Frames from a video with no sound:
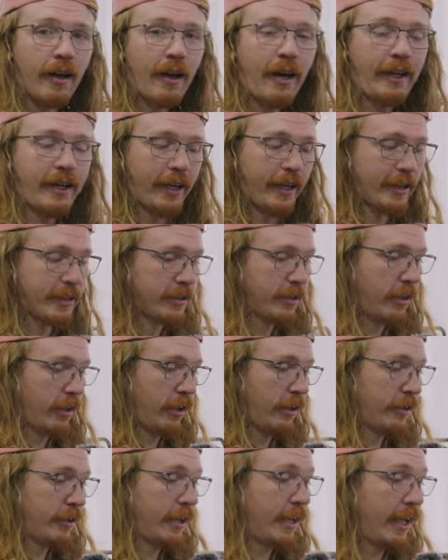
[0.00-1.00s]
Hi guys,
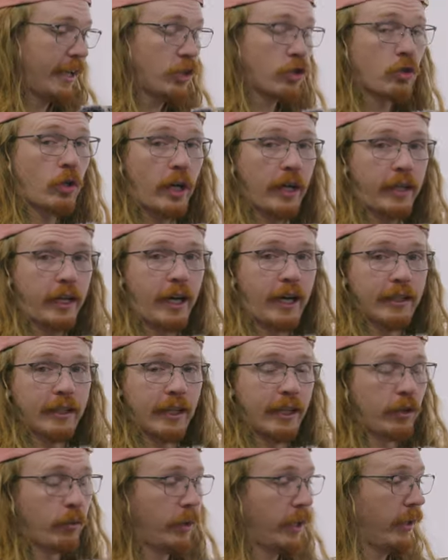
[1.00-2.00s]
on today's trike
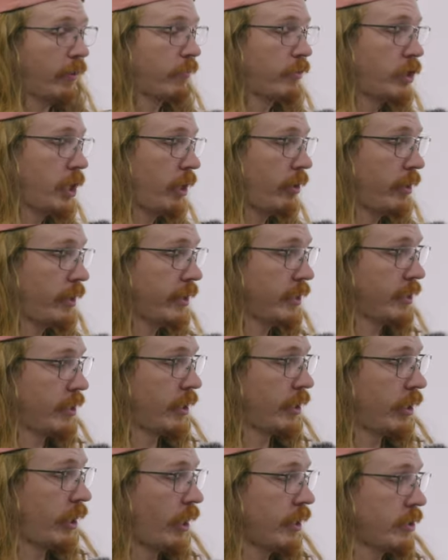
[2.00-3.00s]
highlight we have
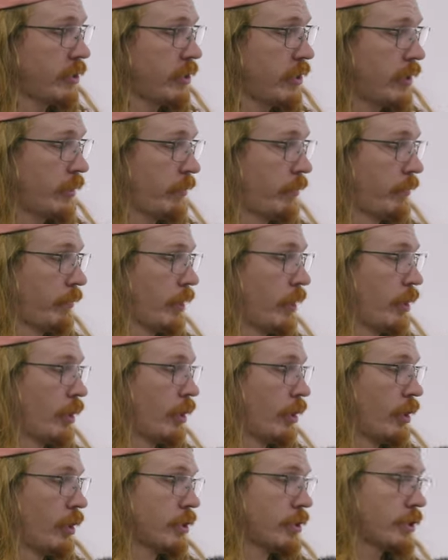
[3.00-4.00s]
Jerry's custom
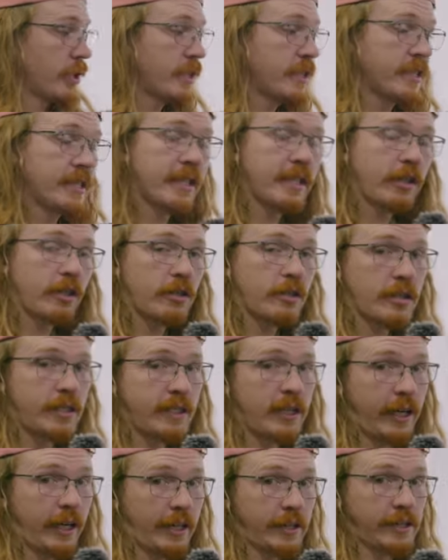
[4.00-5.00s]
Sunseeker
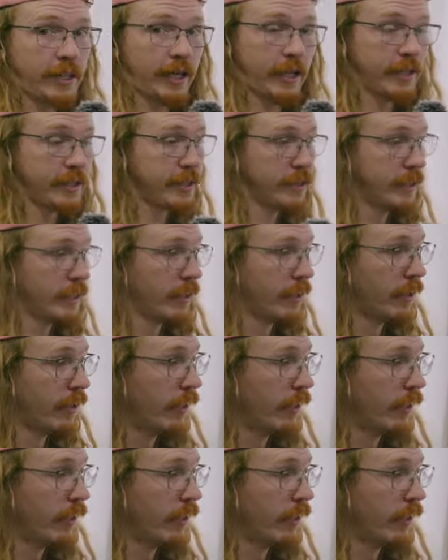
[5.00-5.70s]
C X S.